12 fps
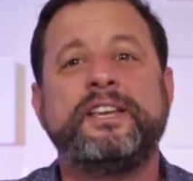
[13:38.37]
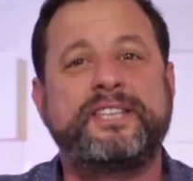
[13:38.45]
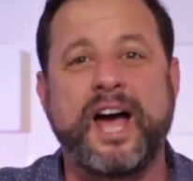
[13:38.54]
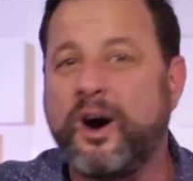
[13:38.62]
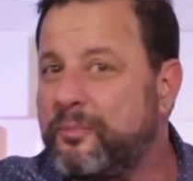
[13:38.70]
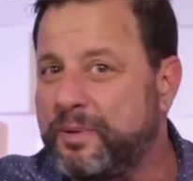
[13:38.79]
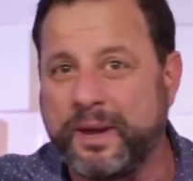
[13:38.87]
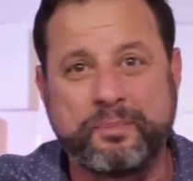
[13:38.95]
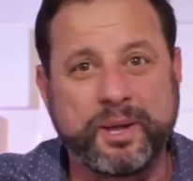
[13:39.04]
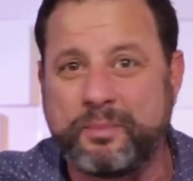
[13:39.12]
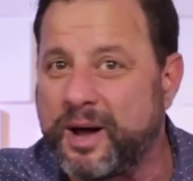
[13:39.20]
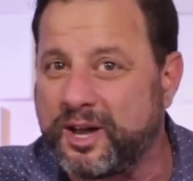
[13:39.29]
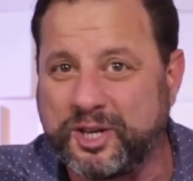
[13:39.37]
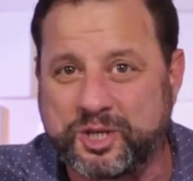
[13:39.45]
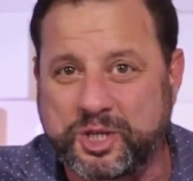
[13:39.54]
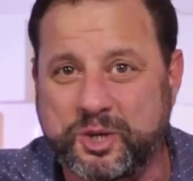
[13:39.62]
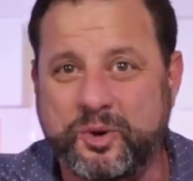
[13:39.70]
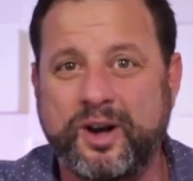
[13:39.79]
tell people about
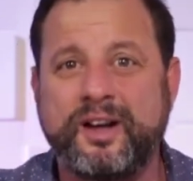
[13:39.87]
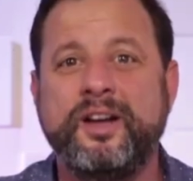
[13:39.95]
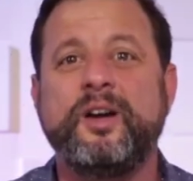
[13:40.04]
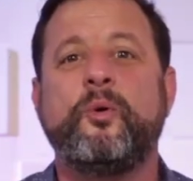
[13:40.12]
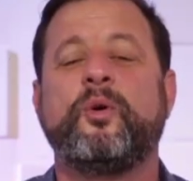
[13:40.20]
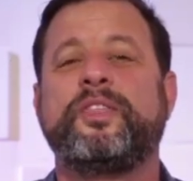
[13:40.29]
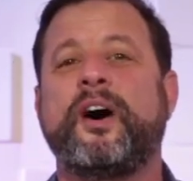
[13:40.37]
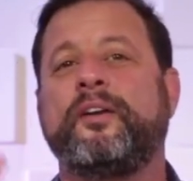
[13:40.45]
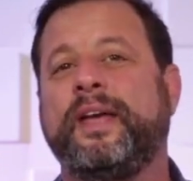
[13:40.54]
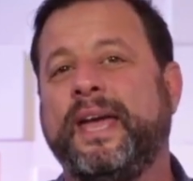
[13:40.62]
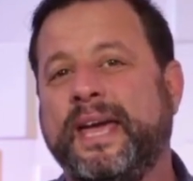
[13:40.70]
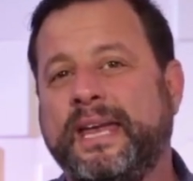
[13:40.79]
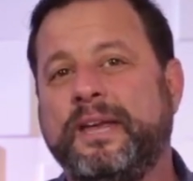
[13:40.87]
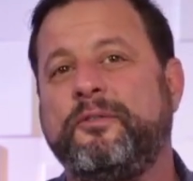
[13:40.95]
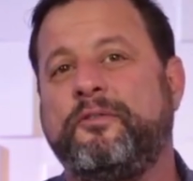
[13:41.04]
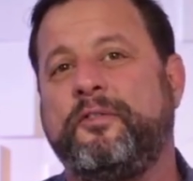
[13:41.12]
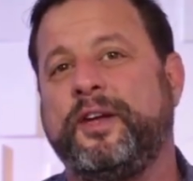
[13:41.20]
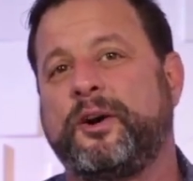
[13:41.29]
Yeshua without any
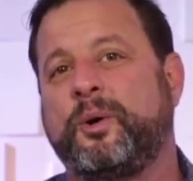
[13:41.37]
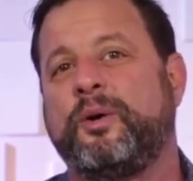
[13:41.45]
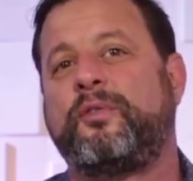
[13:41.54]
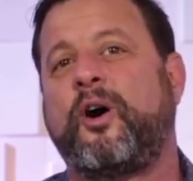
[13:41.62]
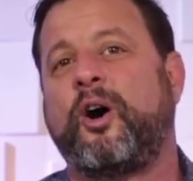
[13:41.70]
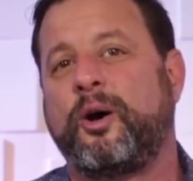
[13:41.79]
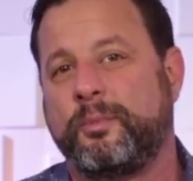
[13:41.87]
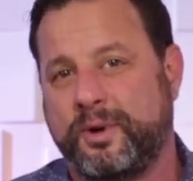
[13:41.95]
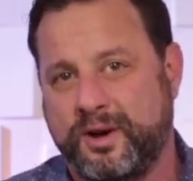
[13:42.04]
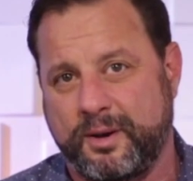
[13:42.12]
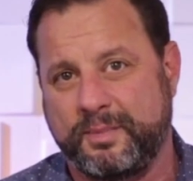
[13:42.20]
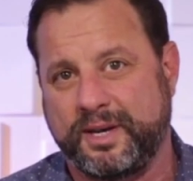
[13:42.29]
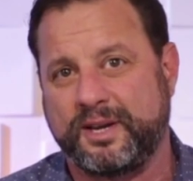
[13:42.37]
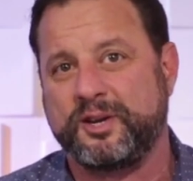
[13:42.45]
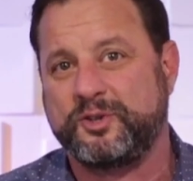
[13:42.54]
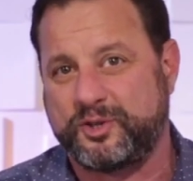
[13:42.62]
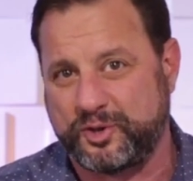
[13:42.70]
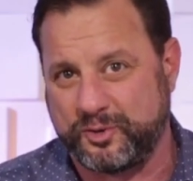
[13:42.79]
fear of harm
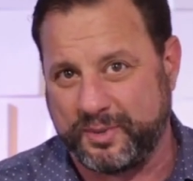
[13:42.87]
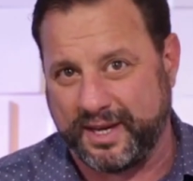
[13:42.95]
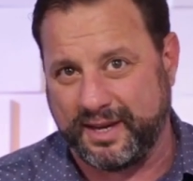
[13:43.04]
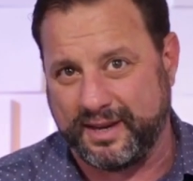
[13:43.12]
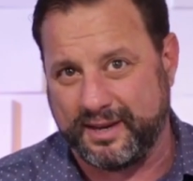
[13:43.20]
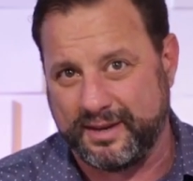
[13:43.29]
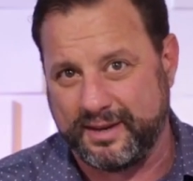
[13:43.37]
coming to me.